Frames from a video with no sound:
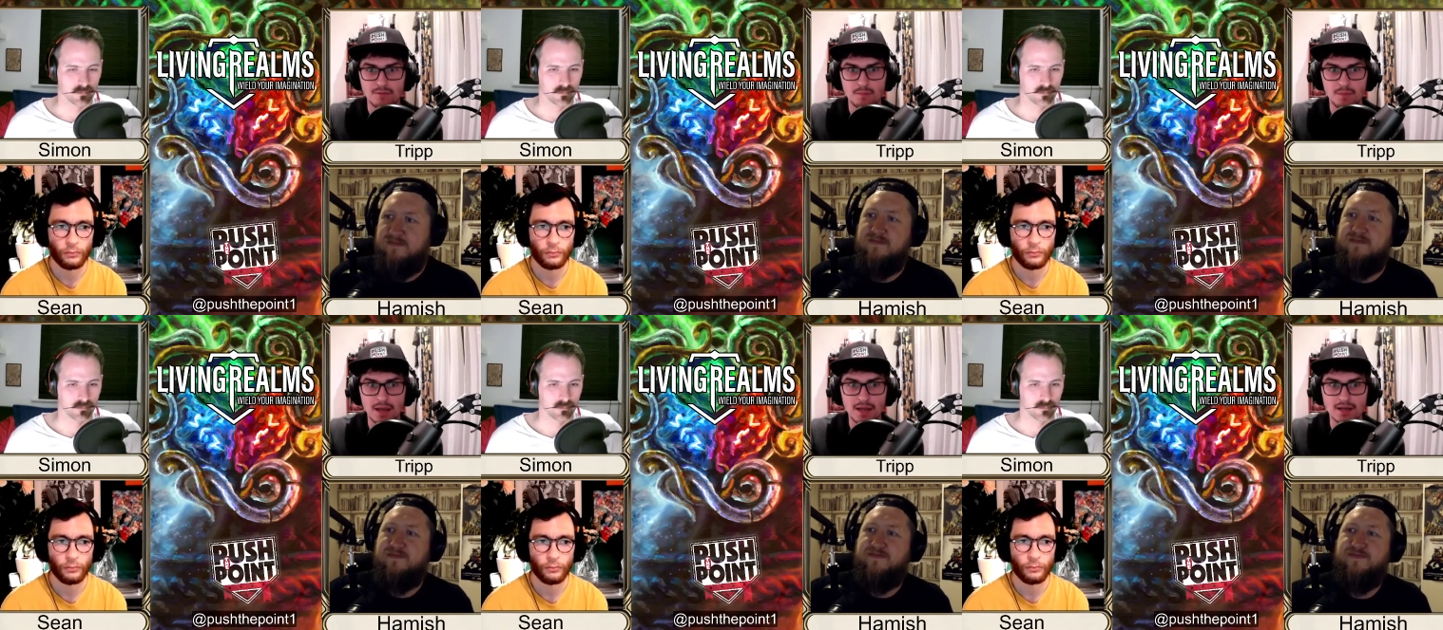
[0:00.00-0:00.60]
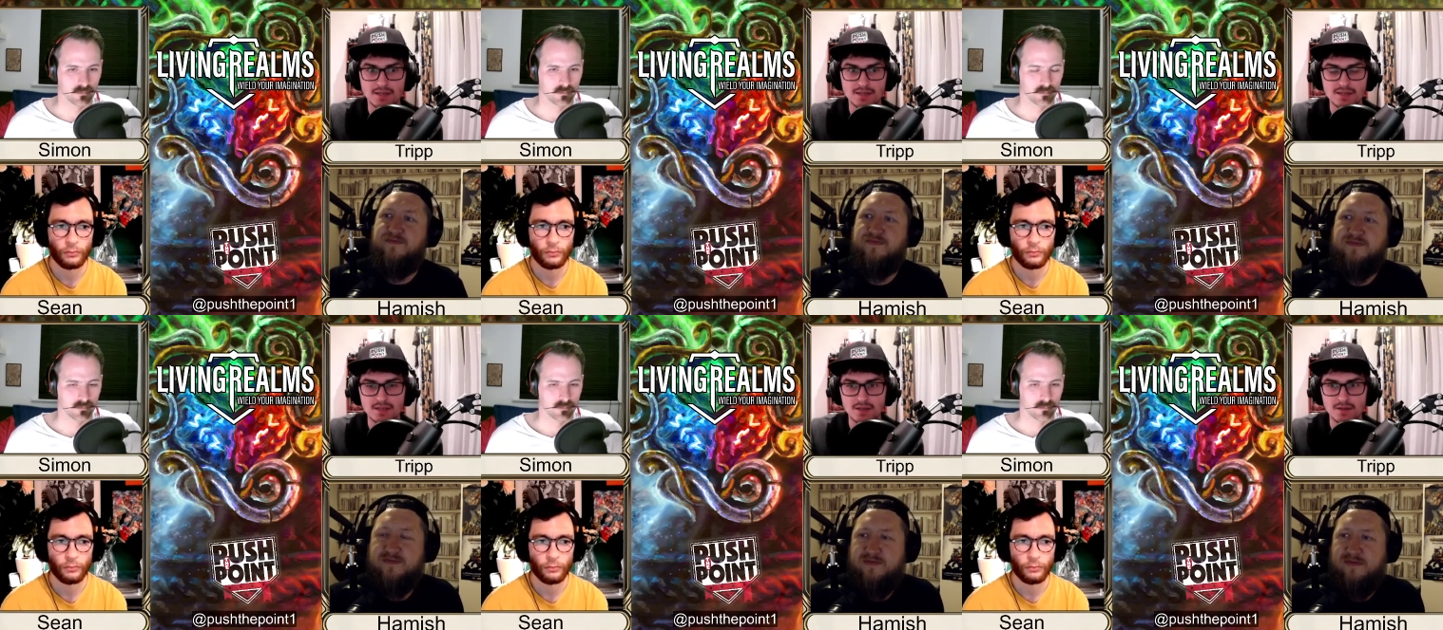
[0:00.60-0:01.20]
Speaker 1: players,
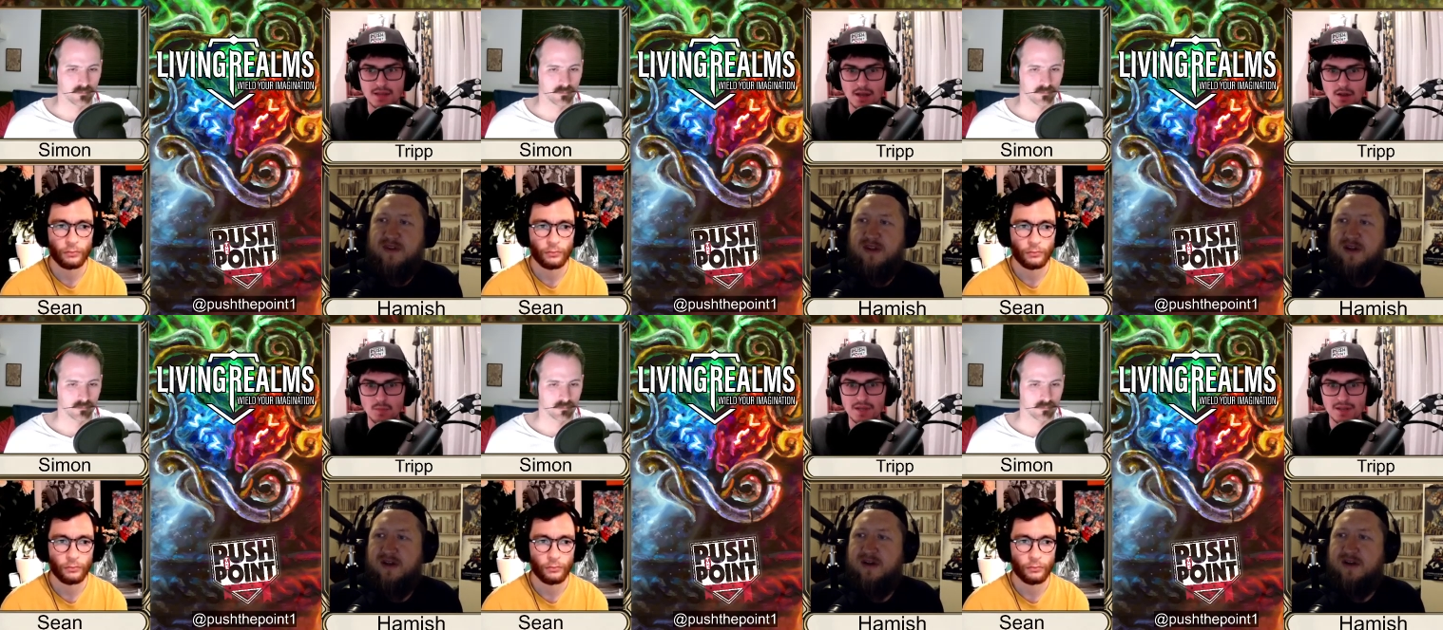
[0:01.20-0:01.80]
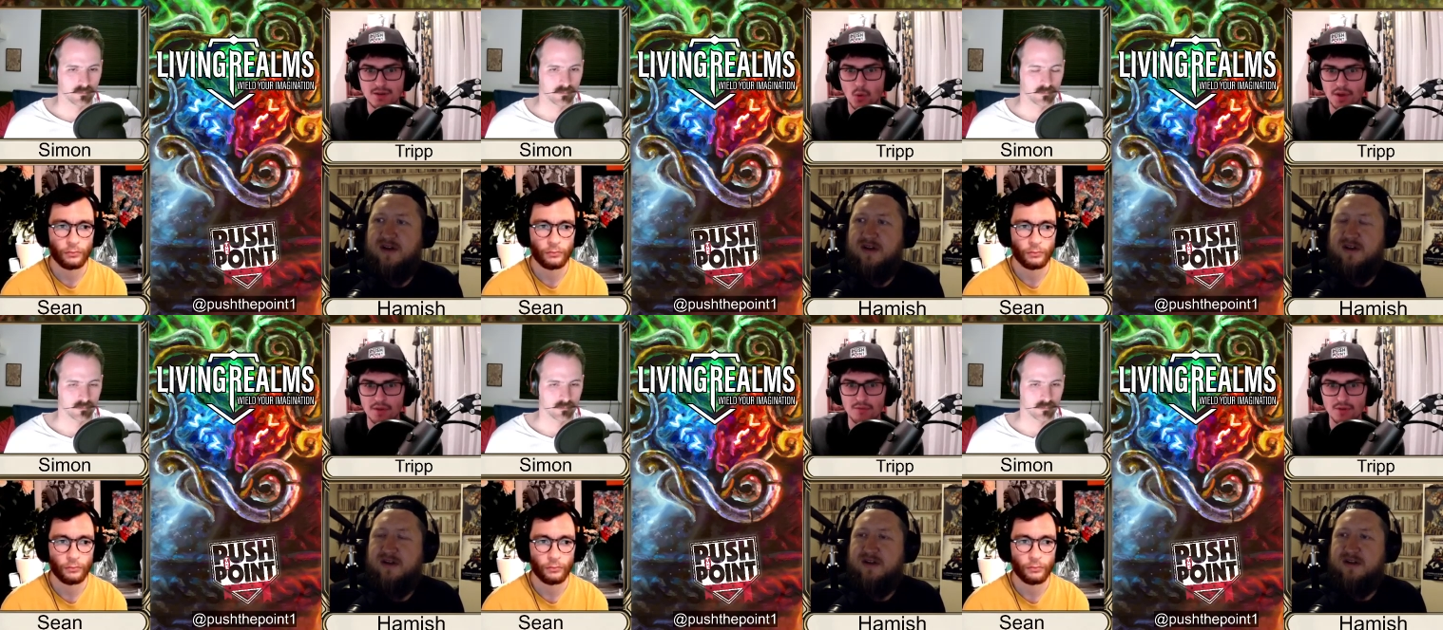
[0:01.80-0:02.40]
there could be
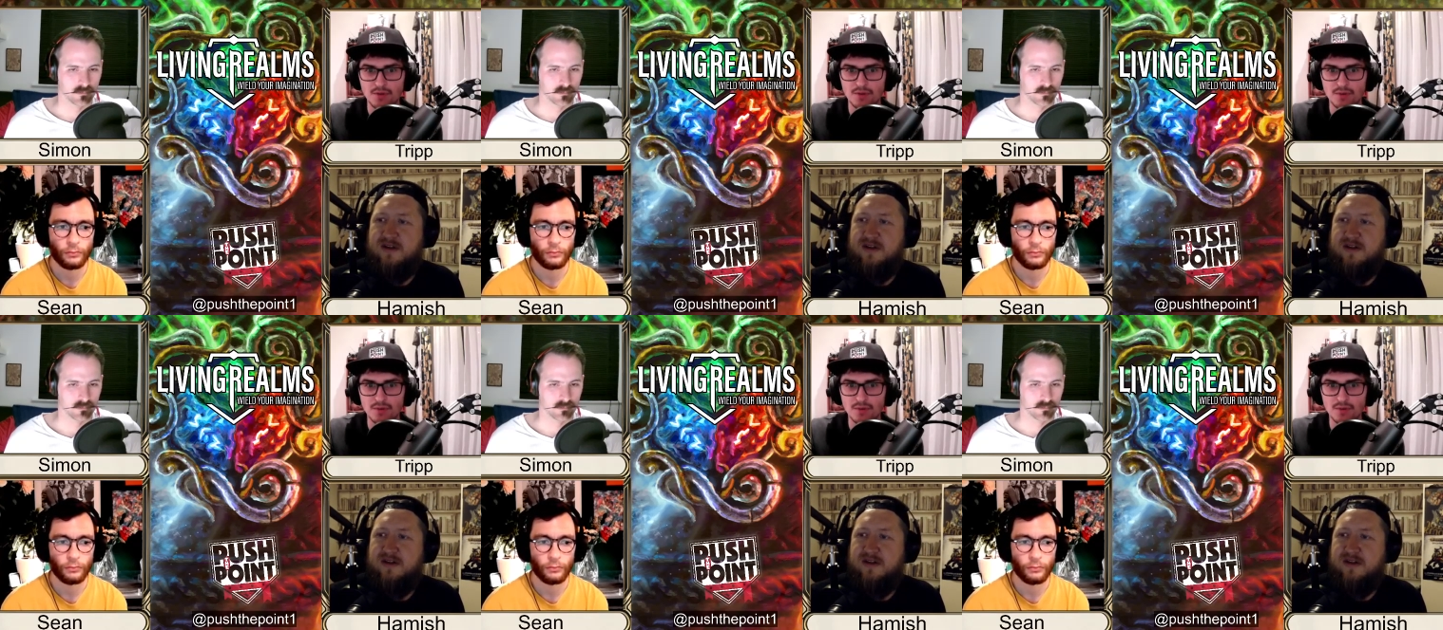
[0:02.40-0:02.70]
quite a few